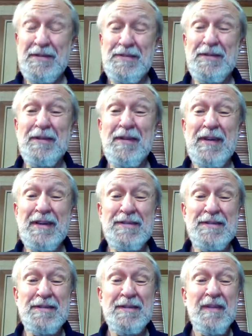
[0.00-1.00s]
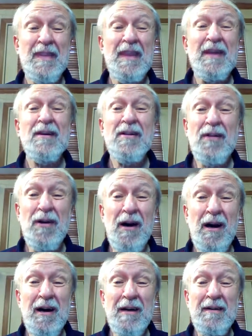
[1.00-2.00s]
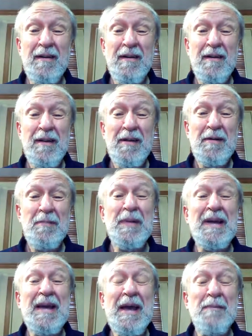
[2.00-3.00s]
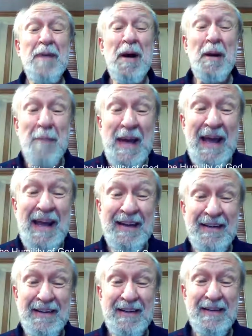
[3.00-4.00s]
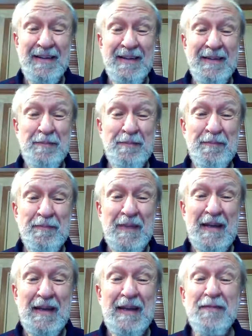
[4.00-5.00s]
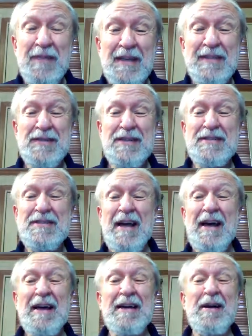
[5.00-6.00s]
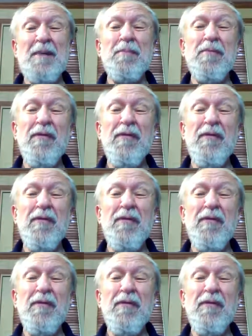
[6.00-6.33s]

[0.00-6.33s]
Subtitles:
Consider this. God became a man. If this is not a